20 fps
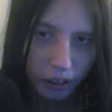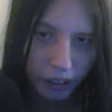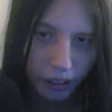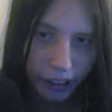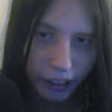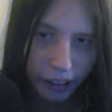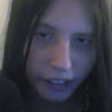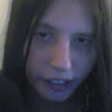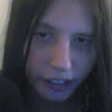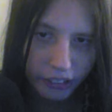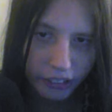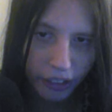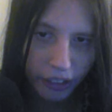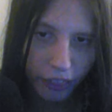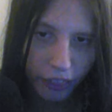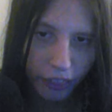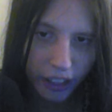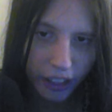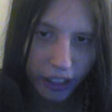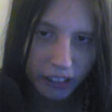And
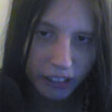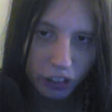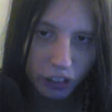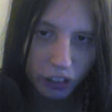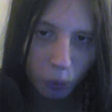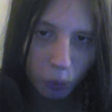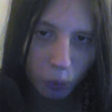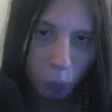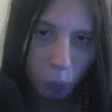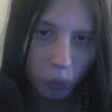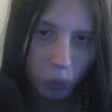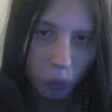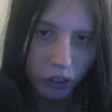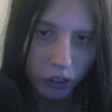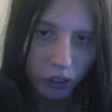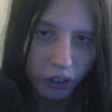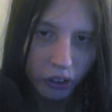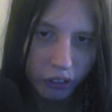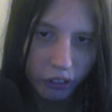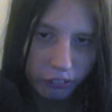that
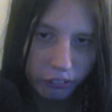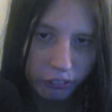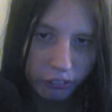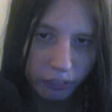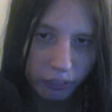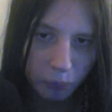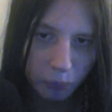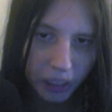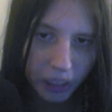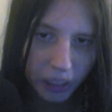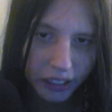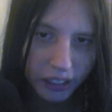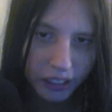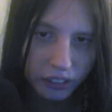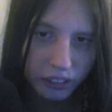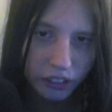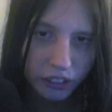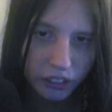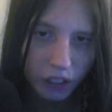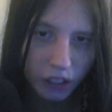one
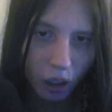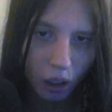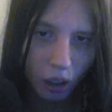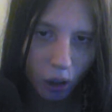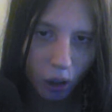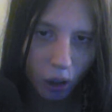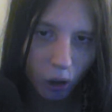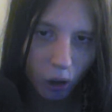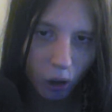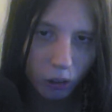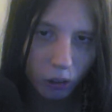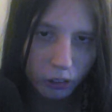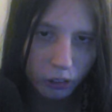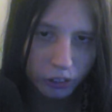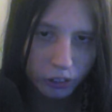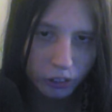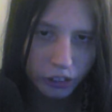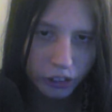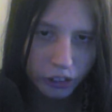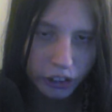remains
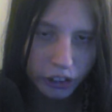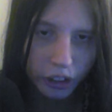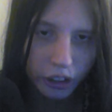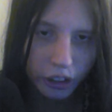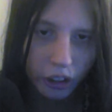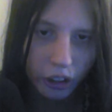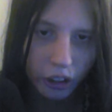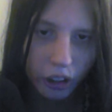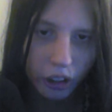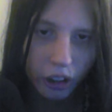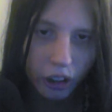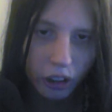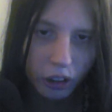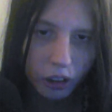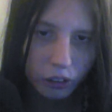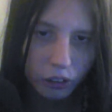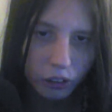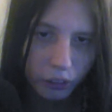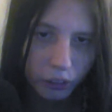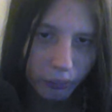large
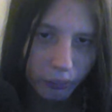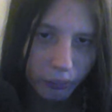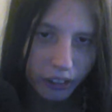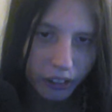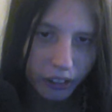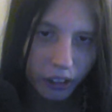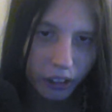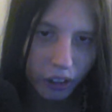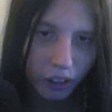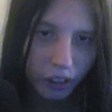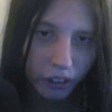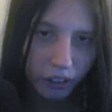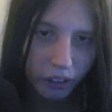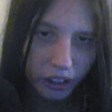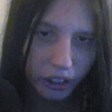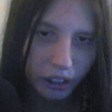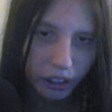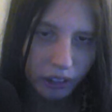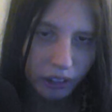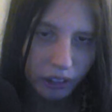during
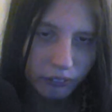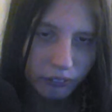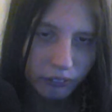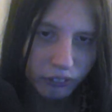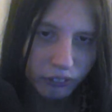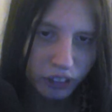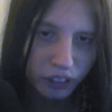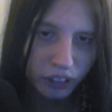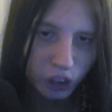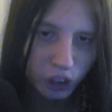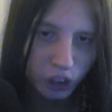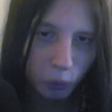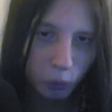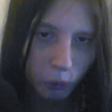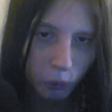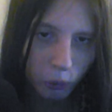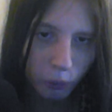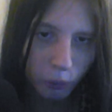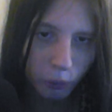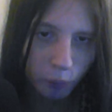the
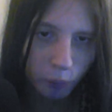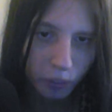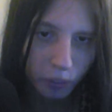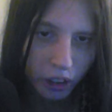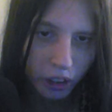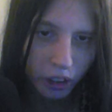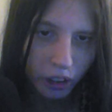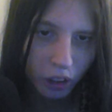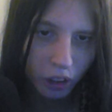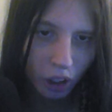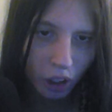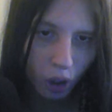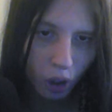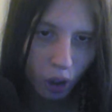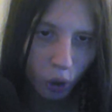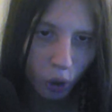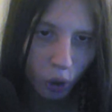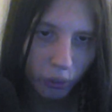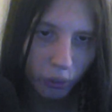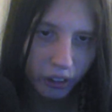ritual,
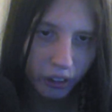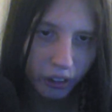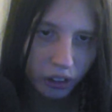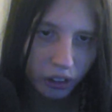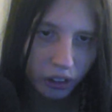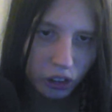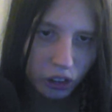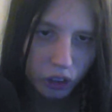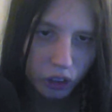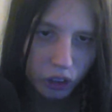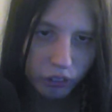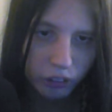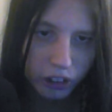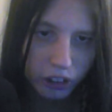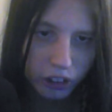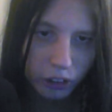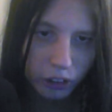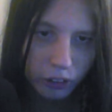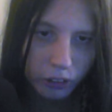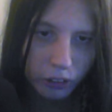only to
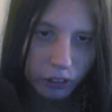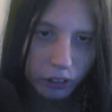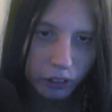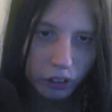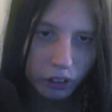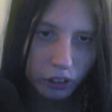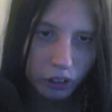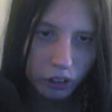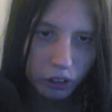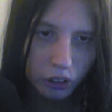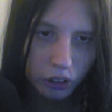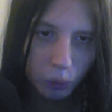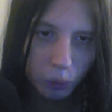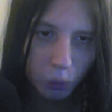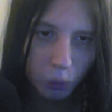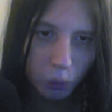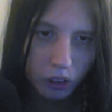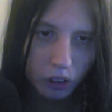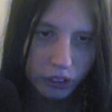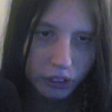return to
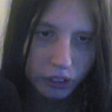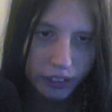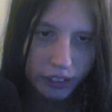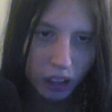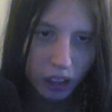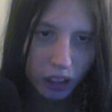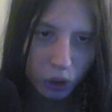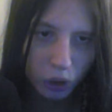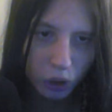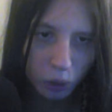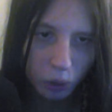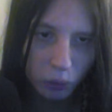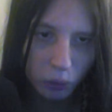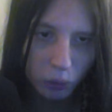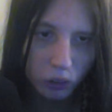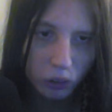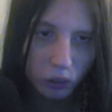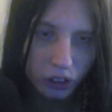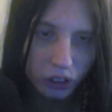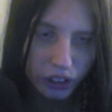one's
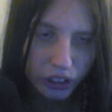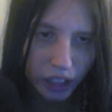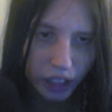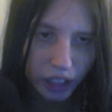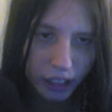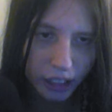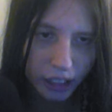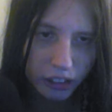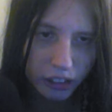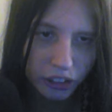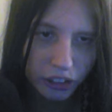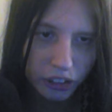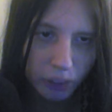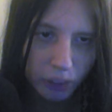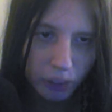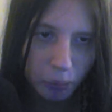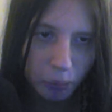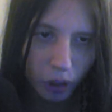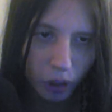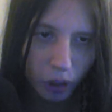normal
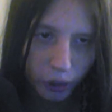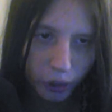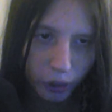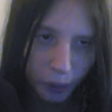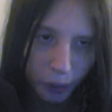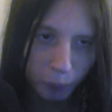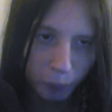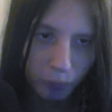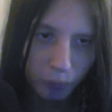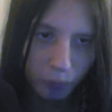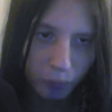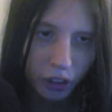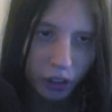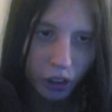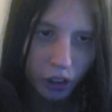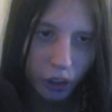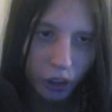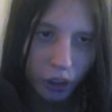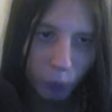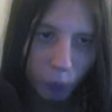sized body
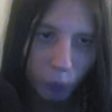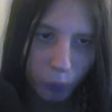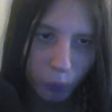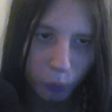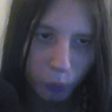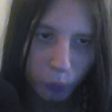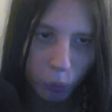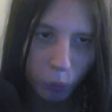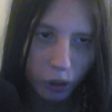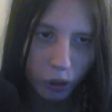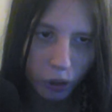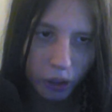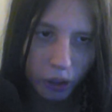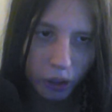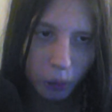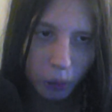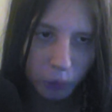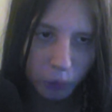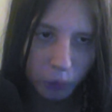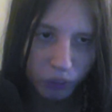when
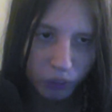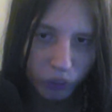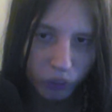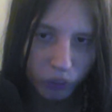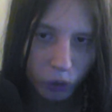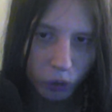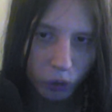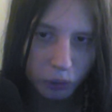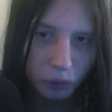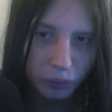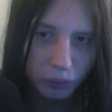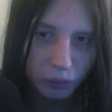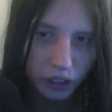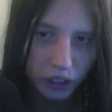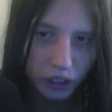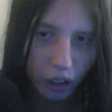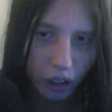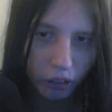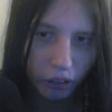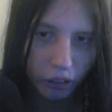one
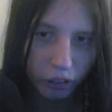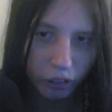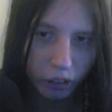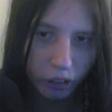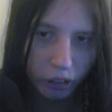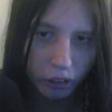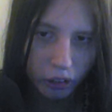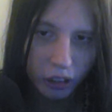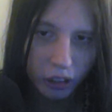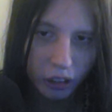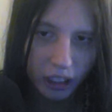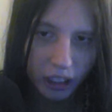performs the